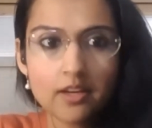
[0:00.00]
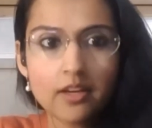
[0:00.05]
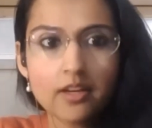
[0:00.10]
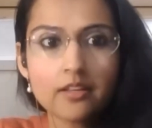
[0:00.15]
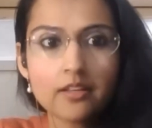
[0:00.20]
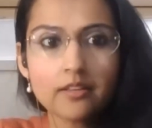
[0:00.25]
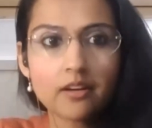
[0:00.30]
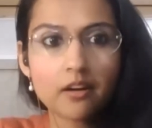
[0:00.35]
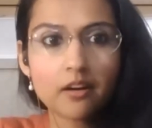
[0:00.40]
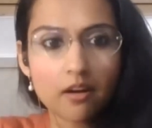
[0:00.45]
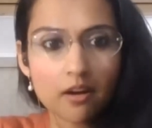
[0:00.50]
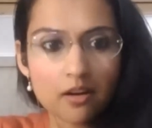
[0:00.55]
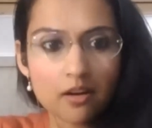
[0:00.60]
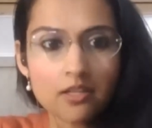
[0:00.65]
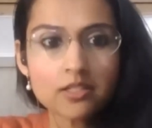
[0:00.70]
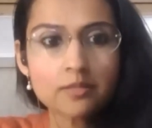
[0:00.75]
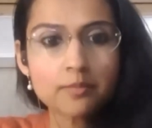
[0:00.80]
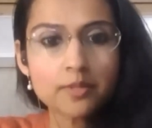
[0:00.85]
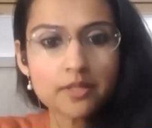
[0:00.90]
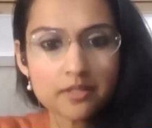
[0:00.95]
there are
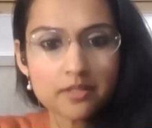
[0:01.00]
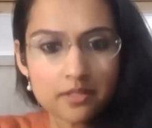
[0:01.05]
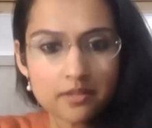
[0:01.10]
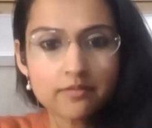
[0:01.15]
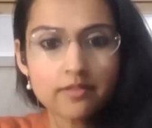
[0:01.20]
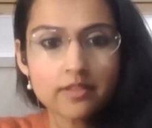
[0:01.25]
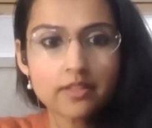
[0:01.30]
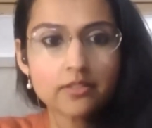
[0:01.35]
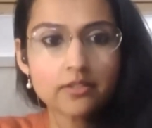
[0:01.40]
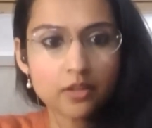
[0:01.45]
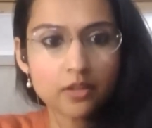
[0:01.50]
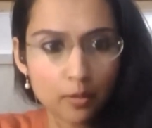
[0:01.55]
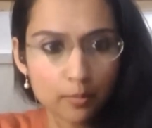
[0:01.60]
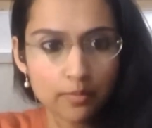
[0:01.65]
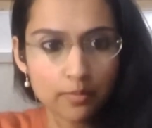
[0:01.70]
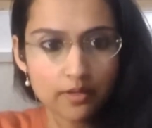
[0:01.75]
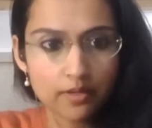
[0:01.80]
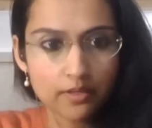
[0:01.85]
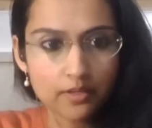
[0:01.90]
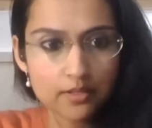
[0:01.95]
specific
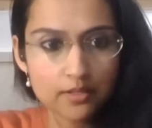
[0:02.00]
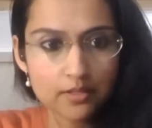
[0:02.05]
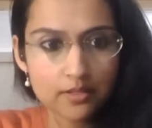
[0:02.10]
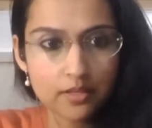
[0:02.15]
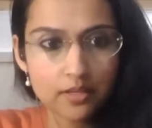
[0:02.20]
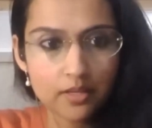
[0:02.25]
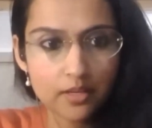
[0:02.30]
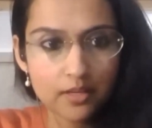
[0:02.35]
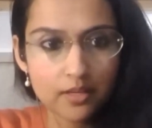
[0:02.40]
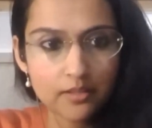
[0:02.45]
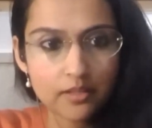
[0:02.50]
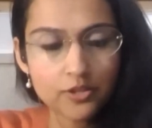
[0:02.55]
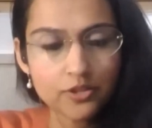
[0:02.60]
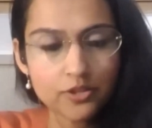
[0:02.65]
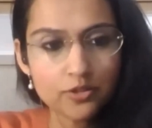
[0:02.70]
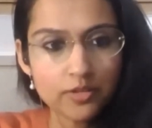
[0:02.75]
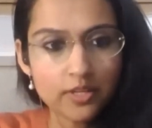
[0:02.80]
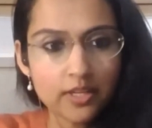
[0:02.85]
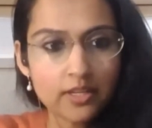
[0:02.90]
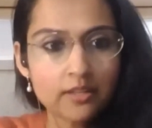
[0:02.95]
topics that you can